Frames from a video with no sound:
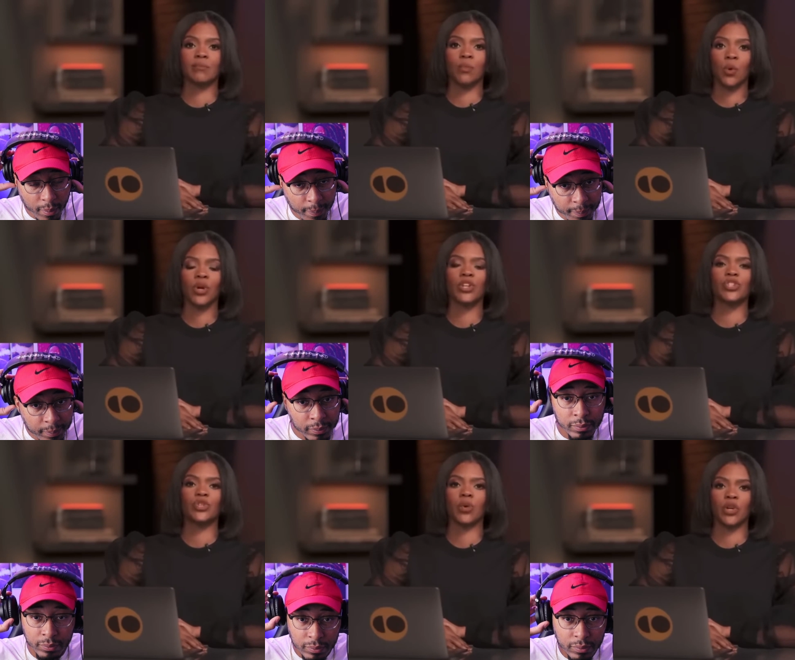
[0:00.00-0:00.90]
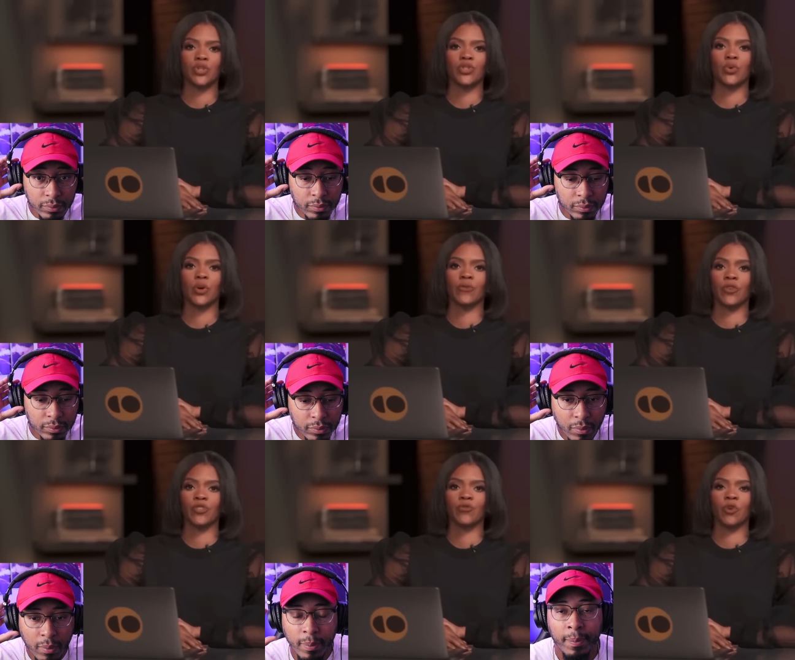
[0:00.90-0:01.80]
Speaker 1: It's important to
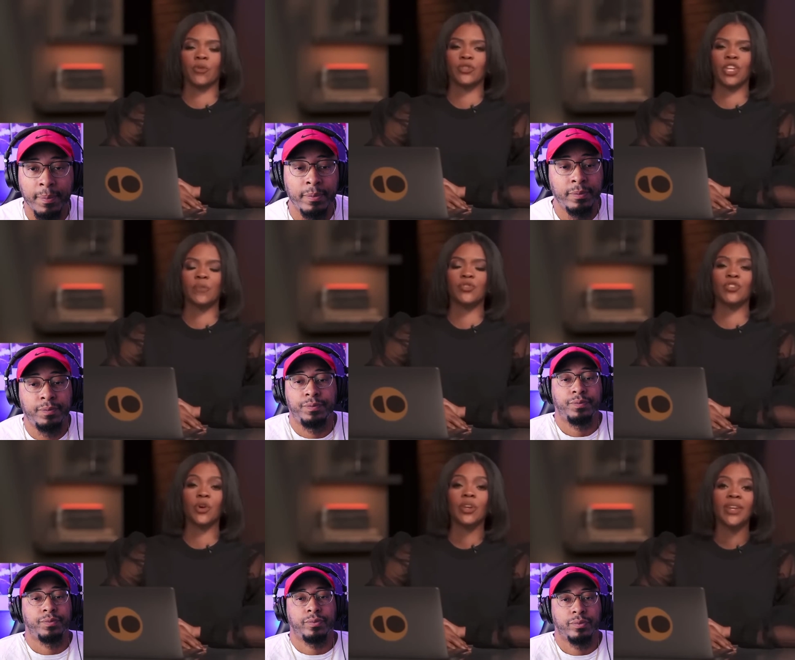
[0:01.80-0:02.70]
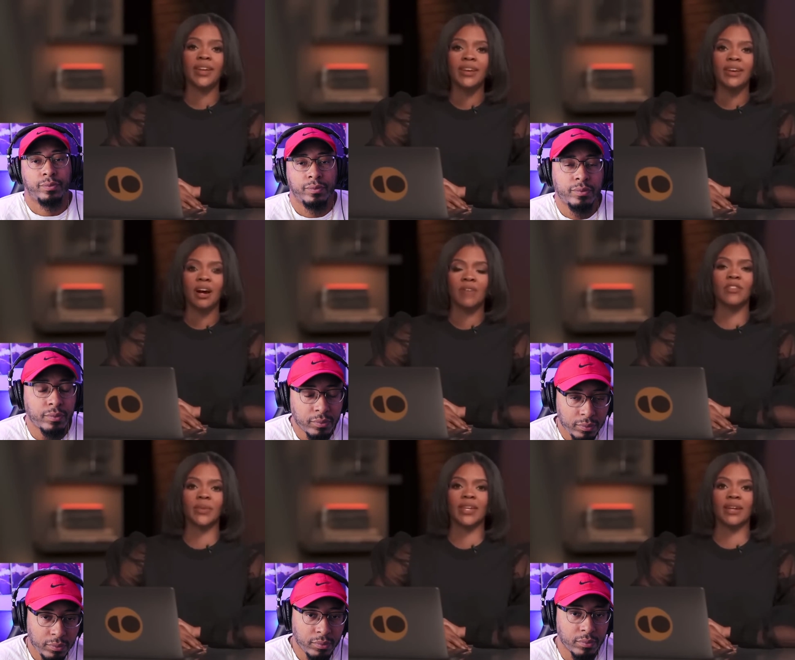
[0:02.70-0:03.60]
underscore, first and foremost, the absurdity
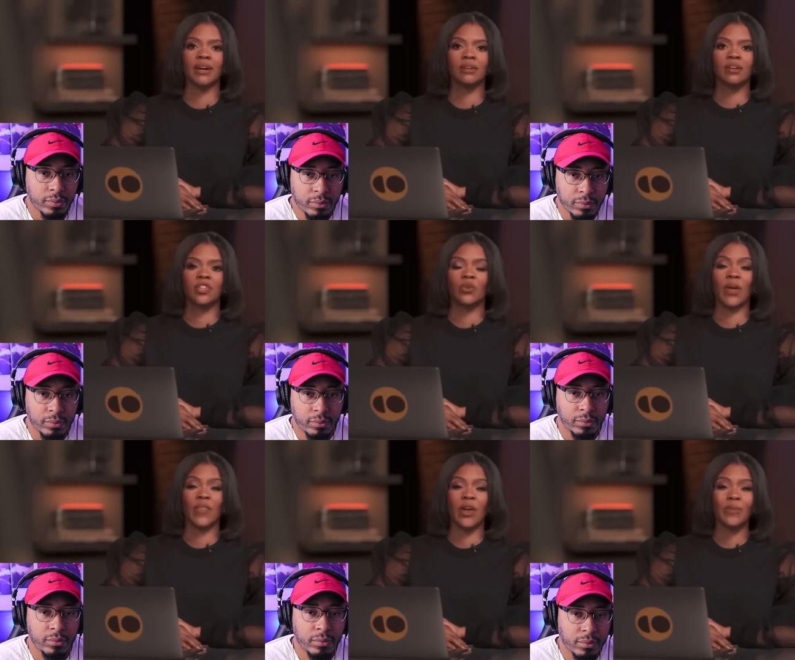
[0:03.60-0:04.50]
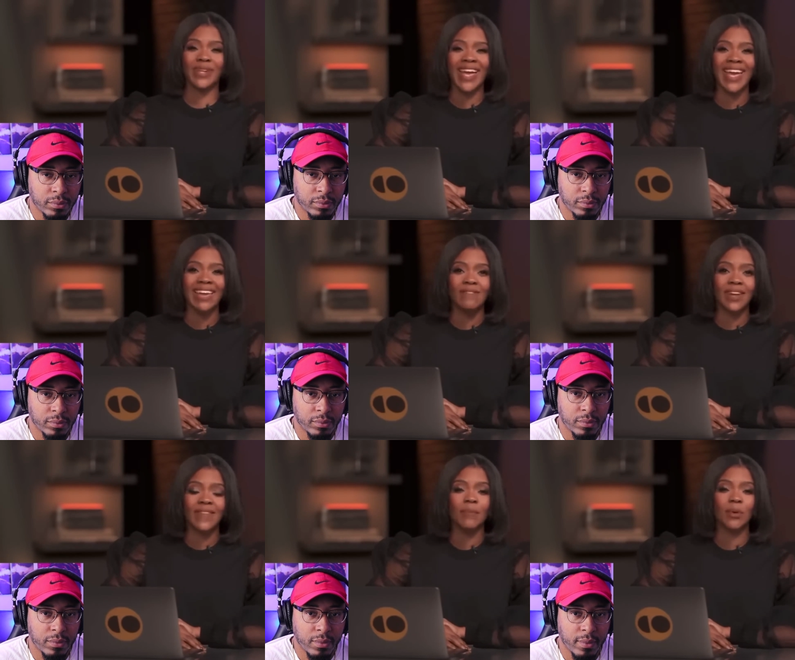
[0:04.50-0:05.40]
of the media, the way that they are
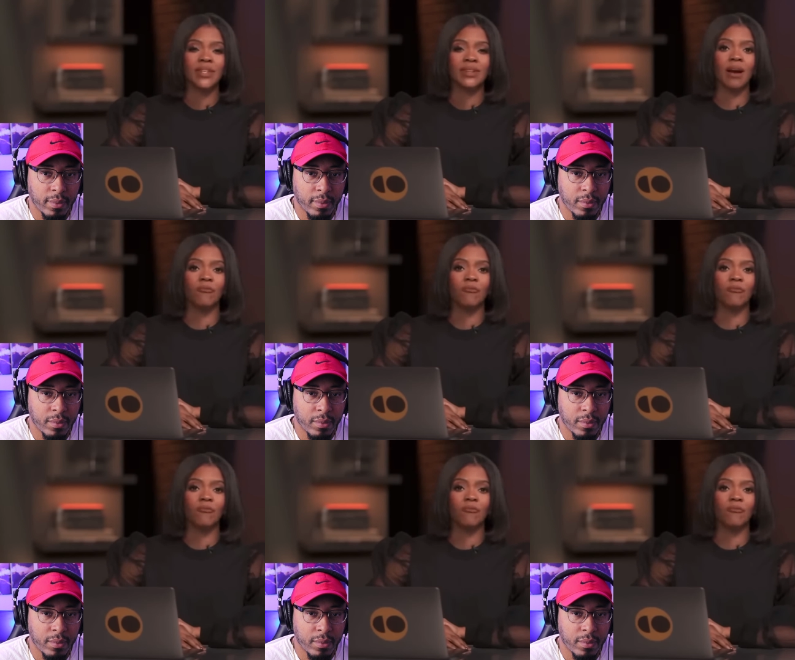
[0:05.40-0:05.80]
behaving in that press